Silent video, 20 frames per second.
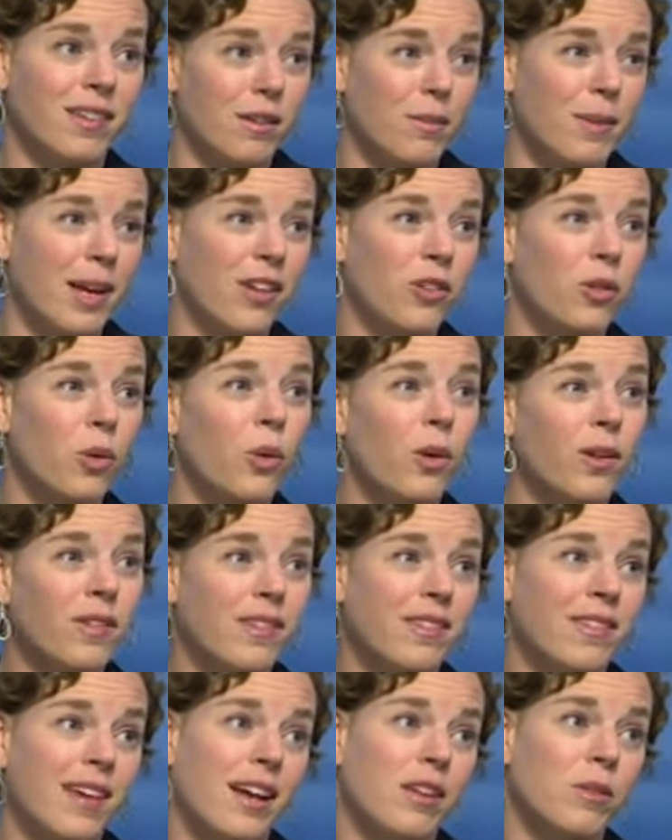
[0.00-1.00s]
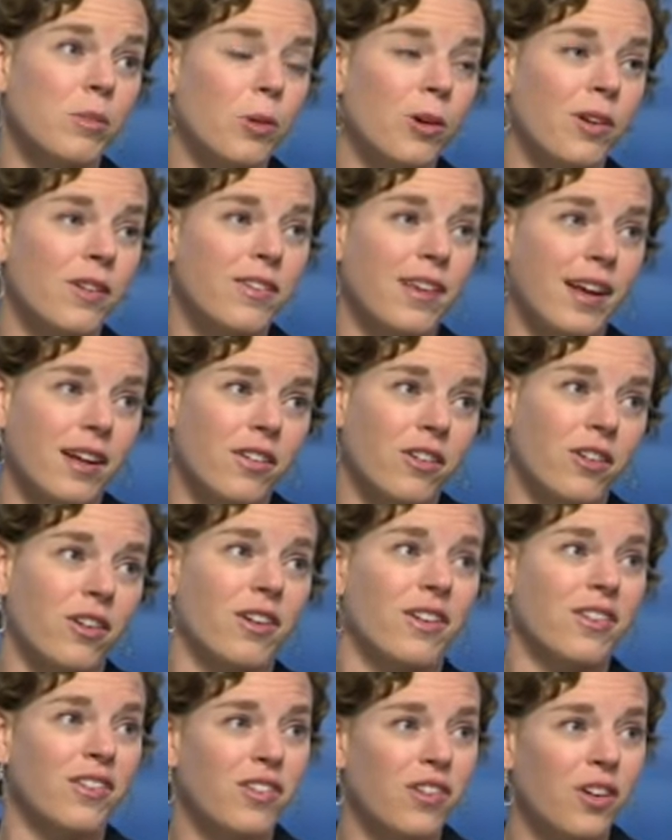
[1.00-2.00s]
demand towards its export sector.
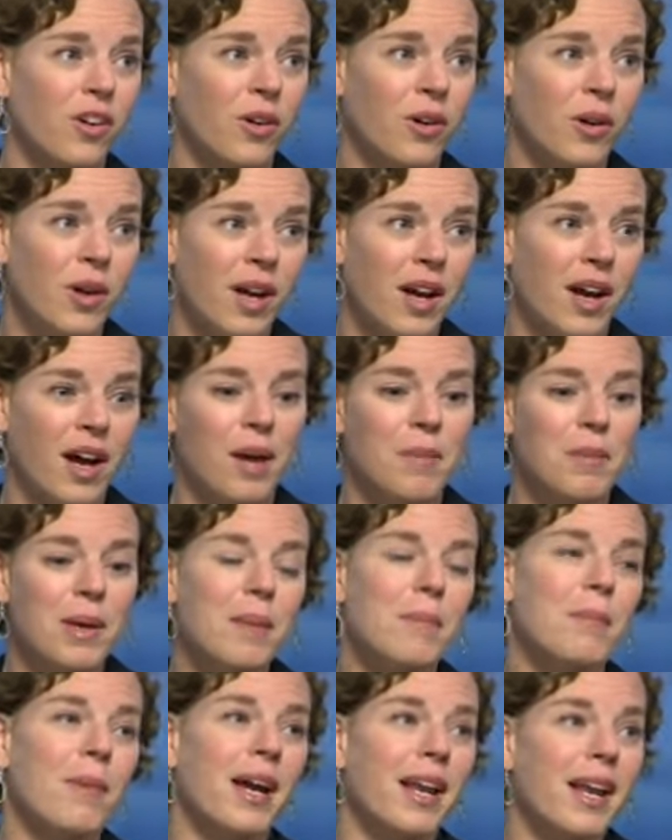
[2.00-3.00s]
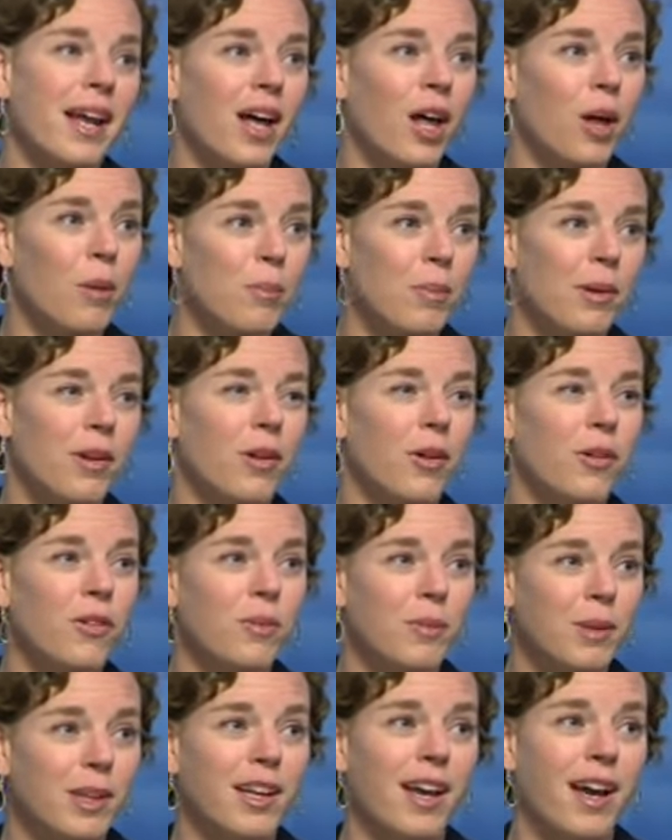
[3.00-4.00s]
And so um, it might help, but
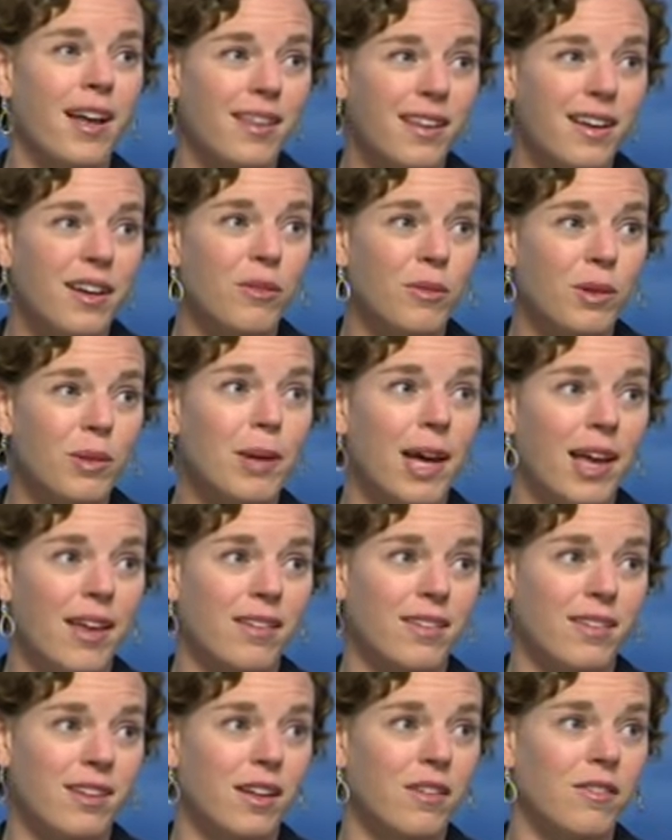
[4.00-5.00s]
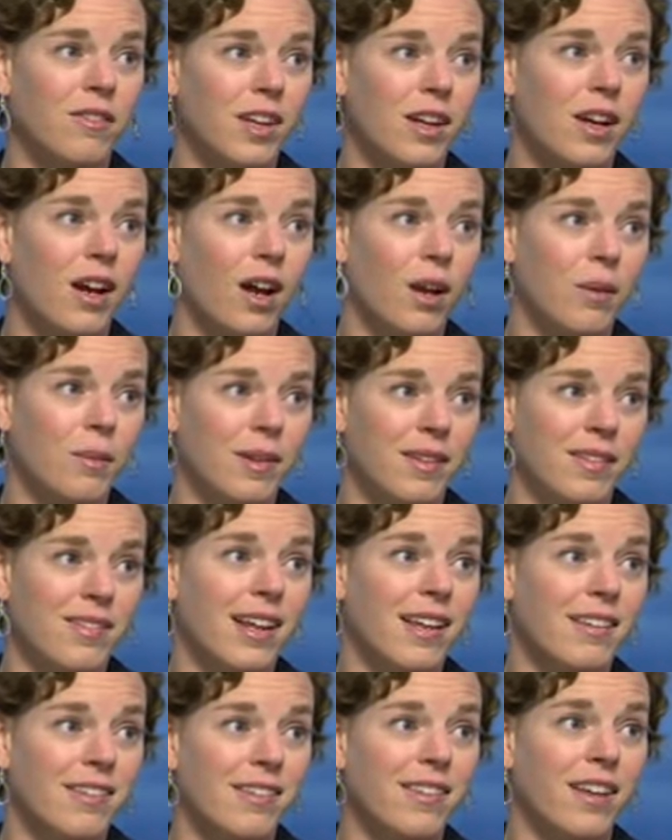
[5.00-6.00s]
ultimately, I think a rebalancing of the economy is
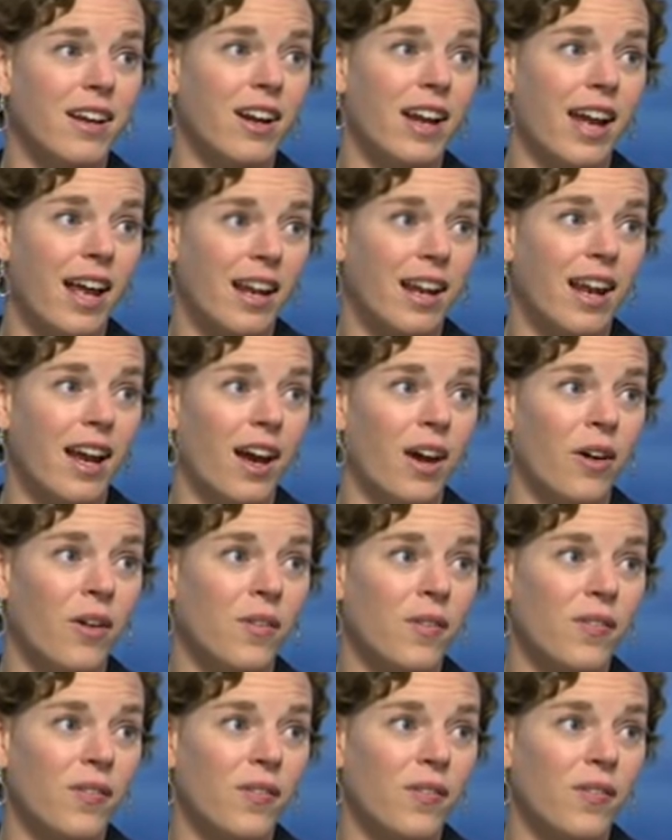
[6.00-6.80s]
necessary anyhow.